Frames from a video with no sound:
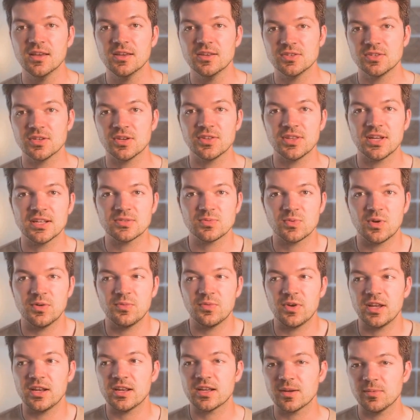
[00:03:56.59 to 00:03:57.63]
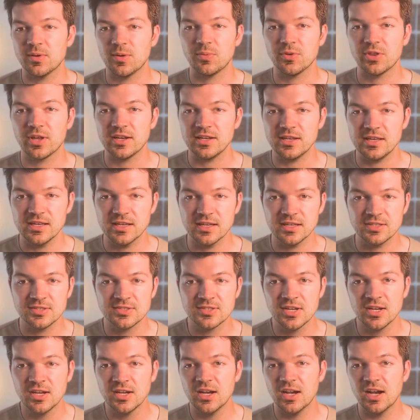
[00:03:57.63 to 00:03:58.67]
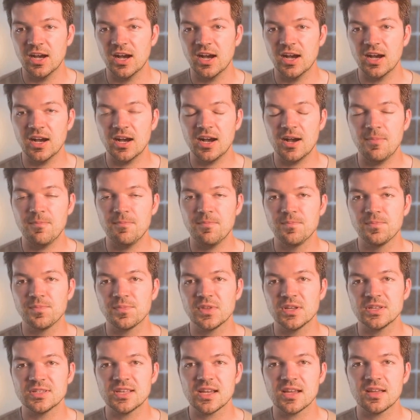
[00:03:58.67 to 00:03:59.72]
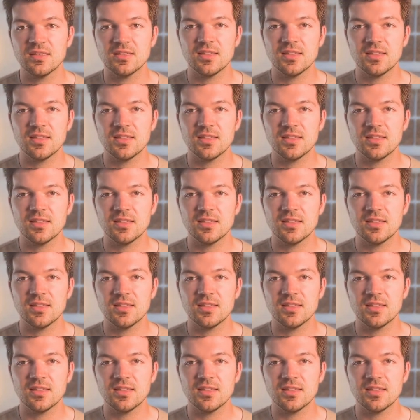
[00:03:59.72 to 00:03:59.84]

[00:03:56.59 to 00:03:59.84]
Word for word: So that's one way to come up with ideas. Um, the second